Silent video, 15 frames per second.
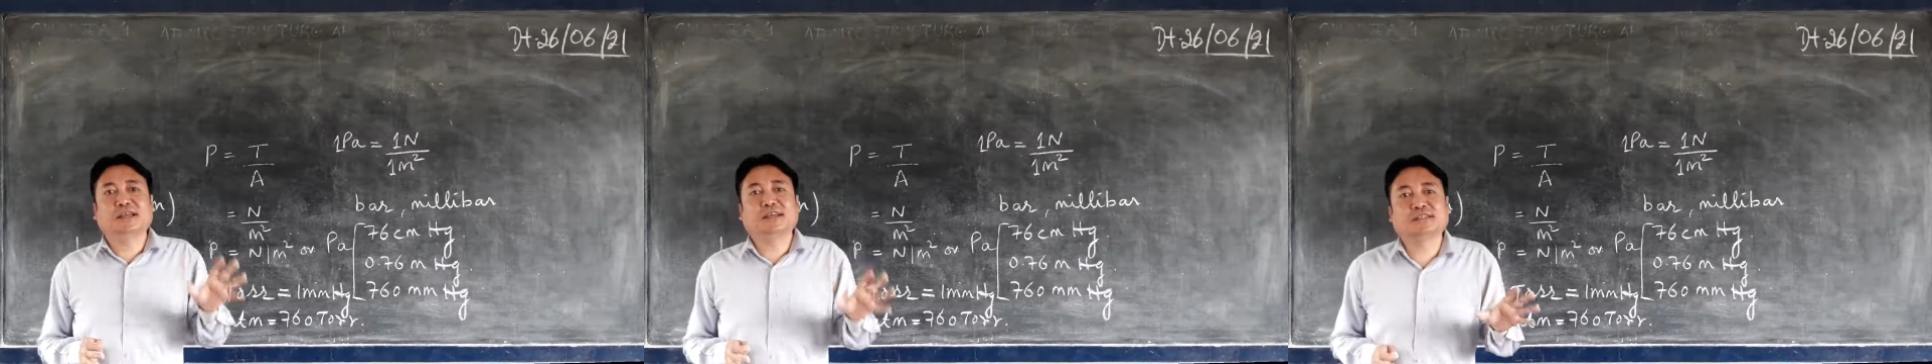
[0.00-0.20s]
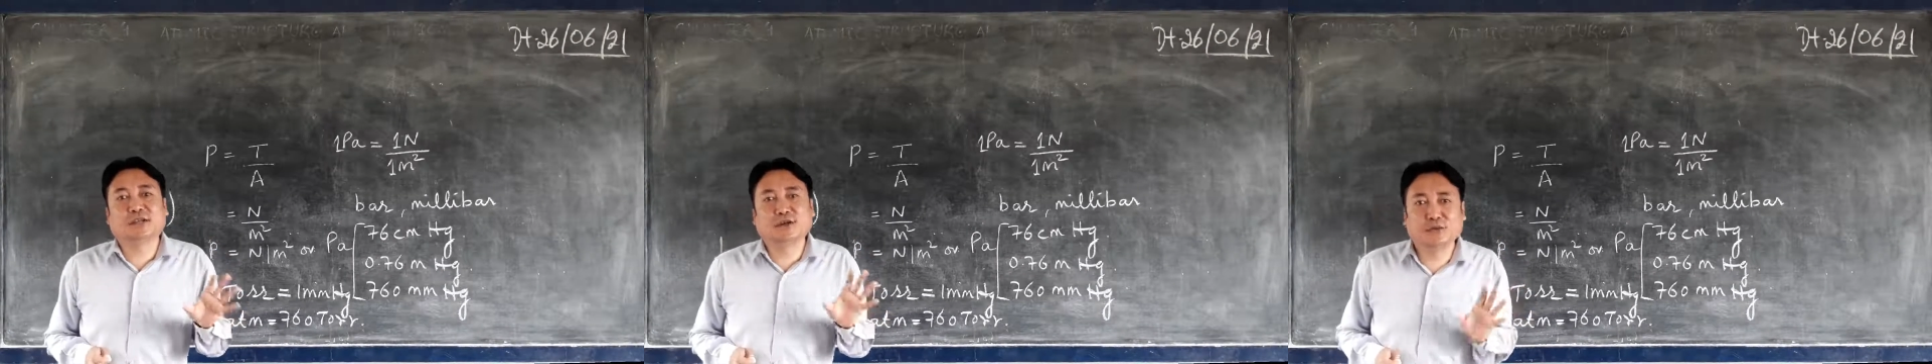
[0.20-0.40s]

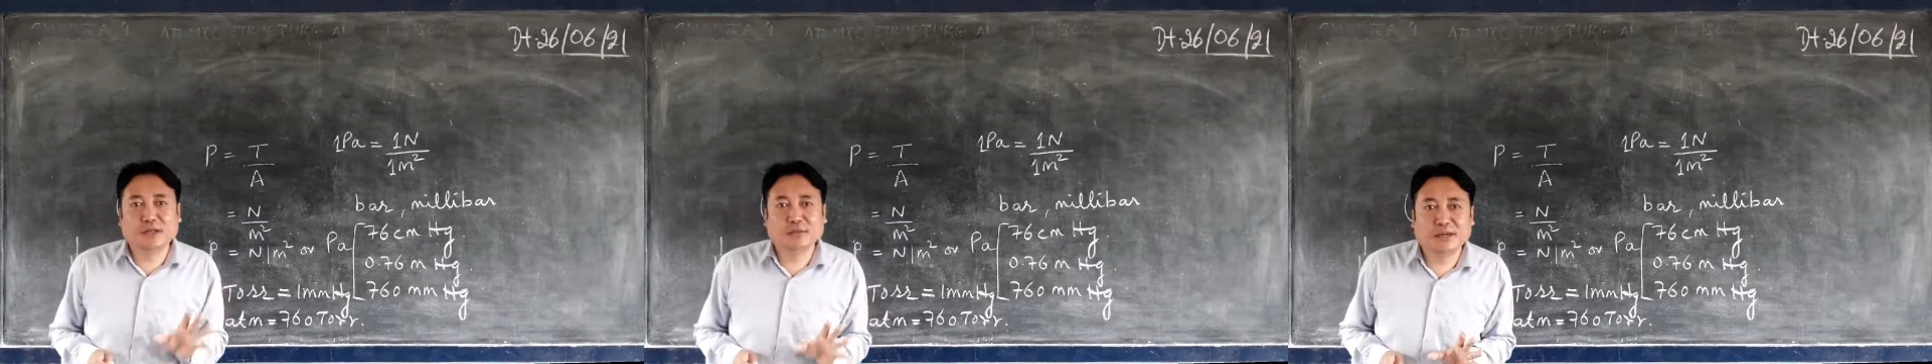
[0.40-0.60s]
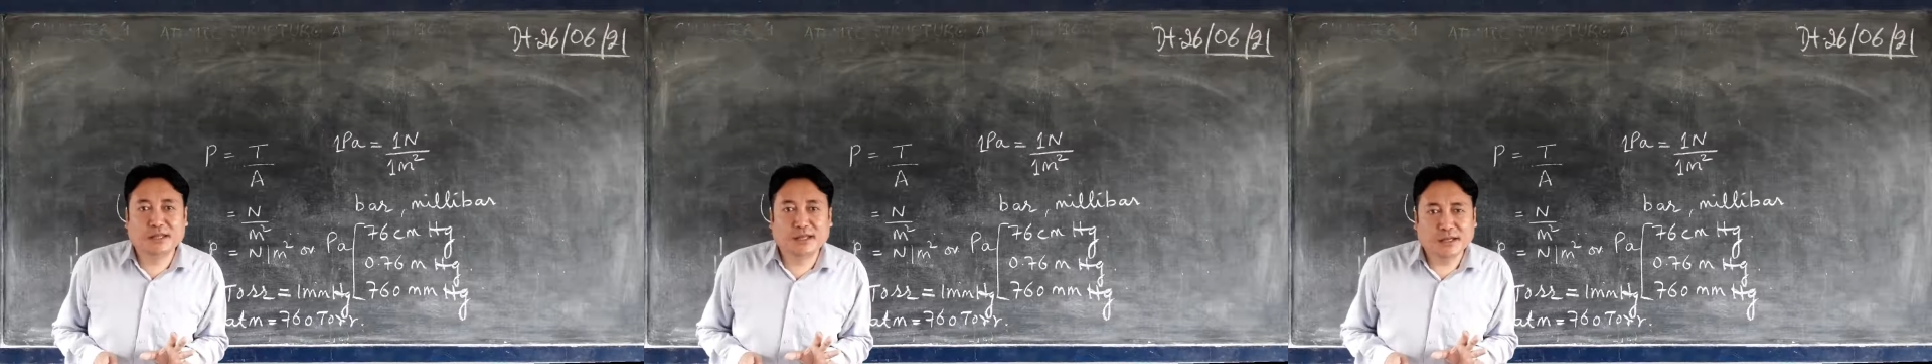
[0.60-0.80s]
lesser
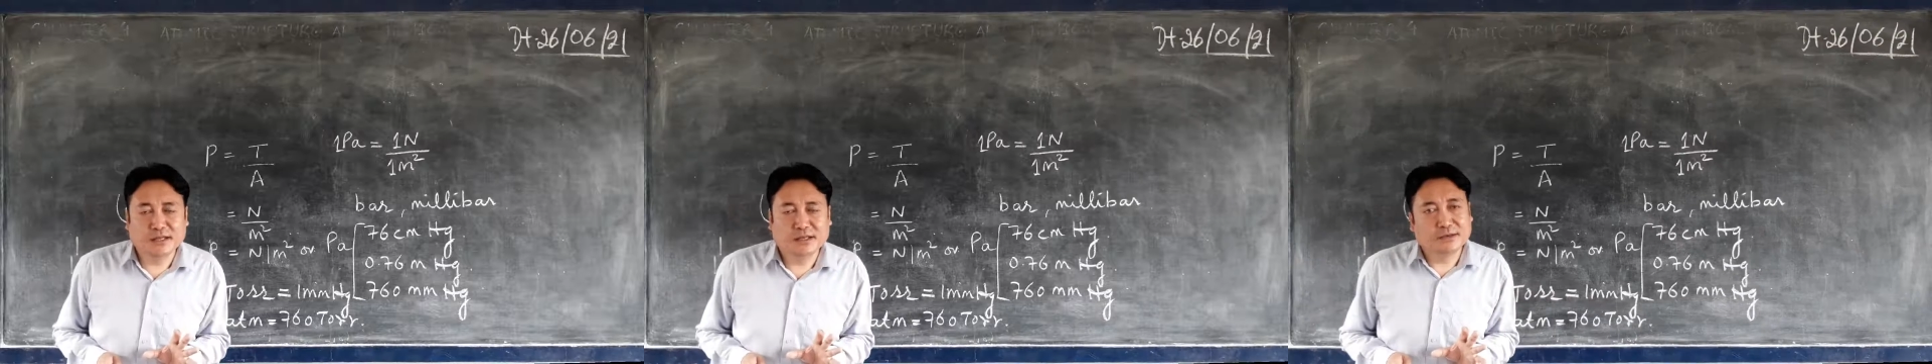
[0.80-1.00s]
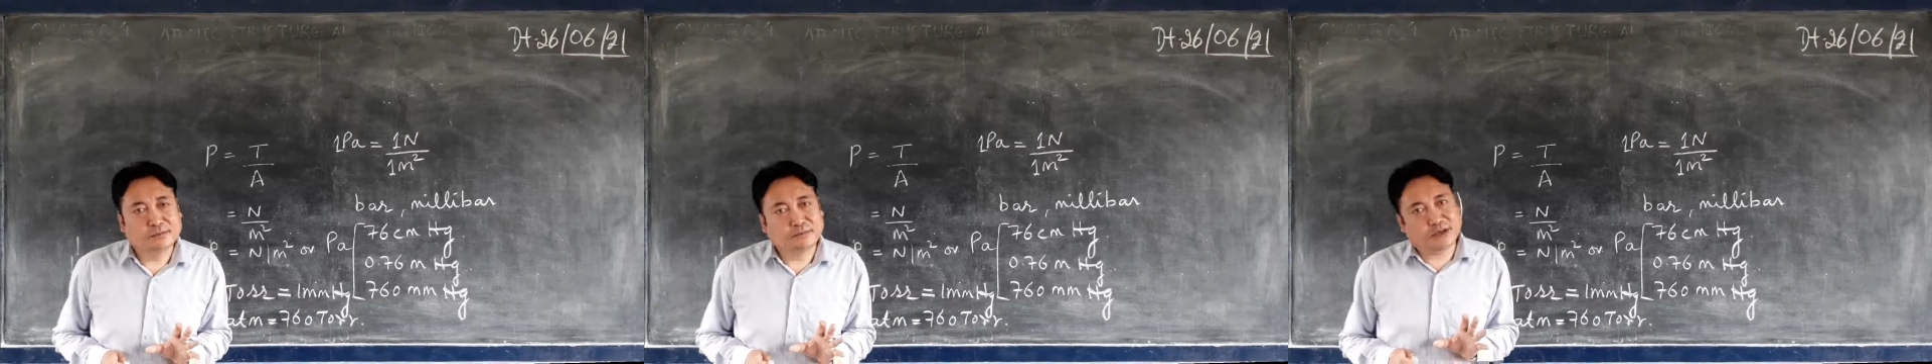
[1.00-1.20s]
will be
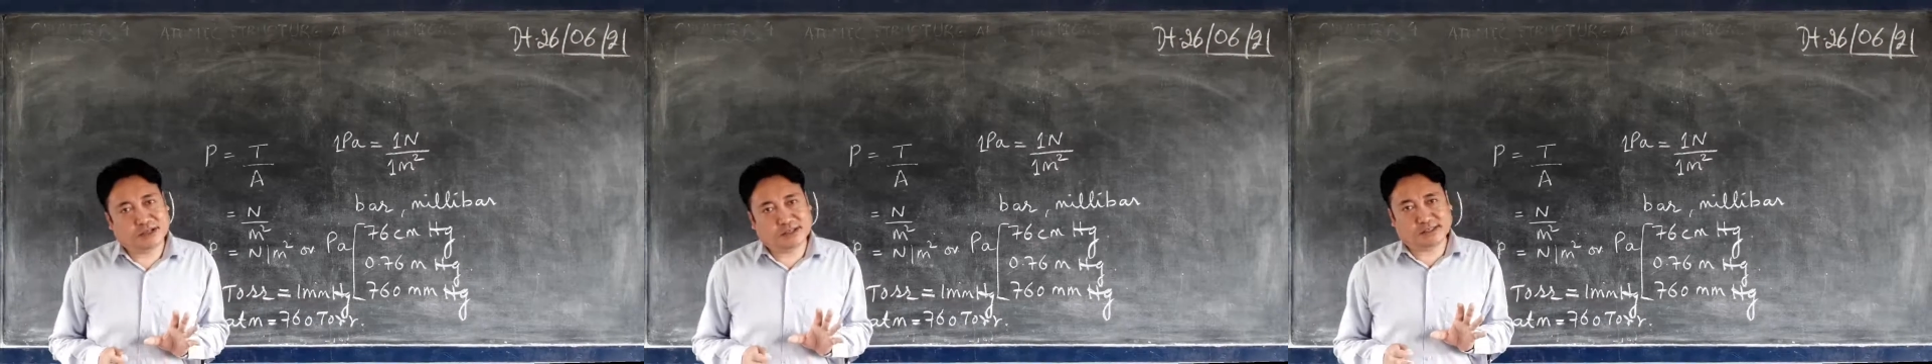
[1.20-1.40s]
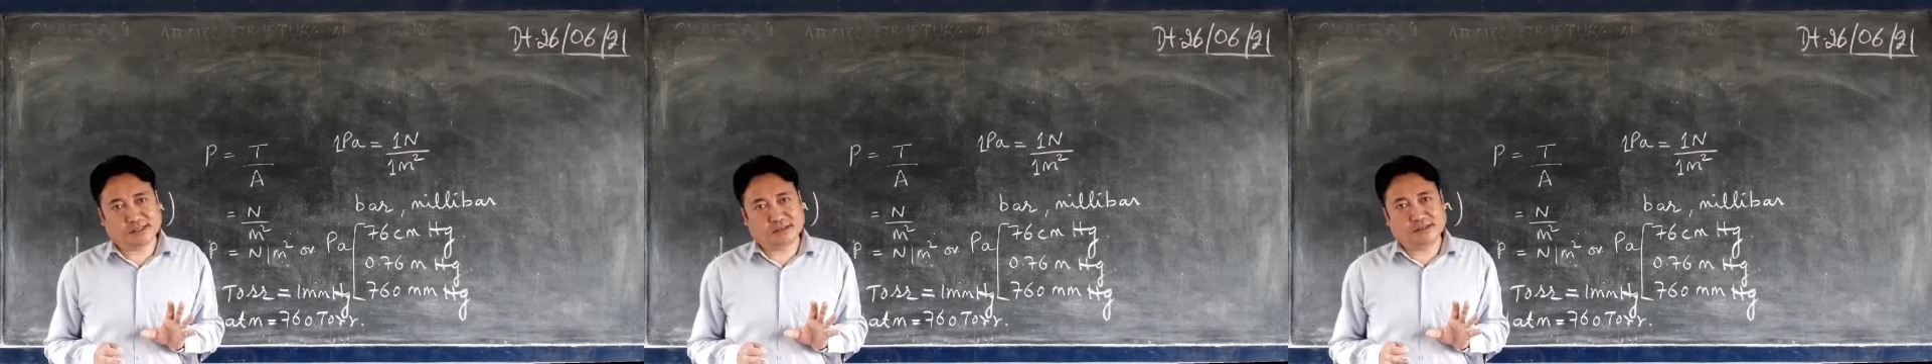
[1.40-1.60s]
the
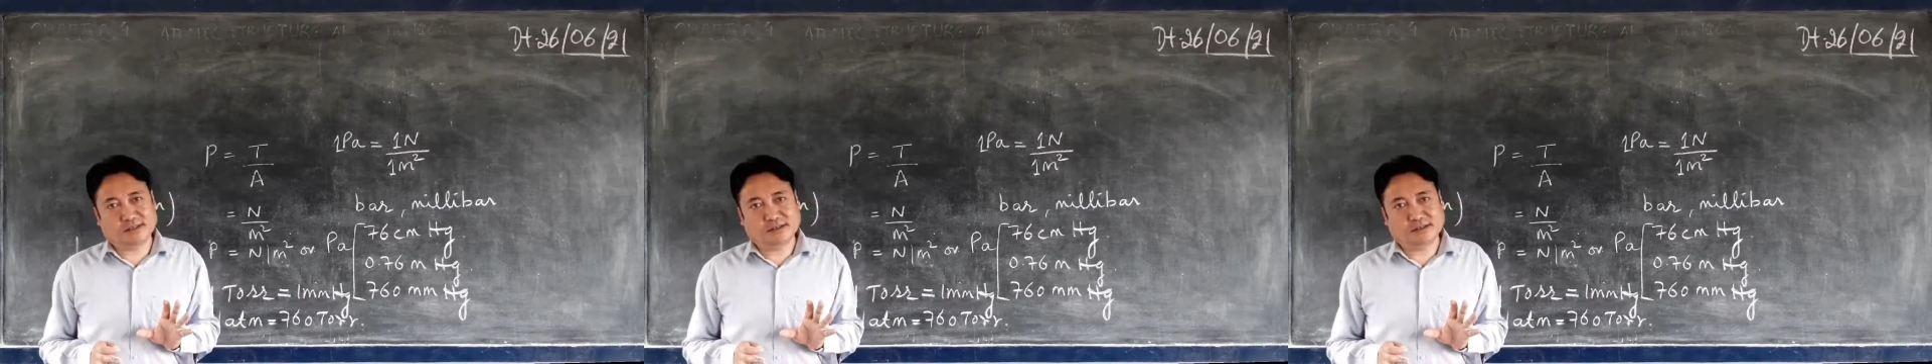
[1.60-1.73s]
pressure.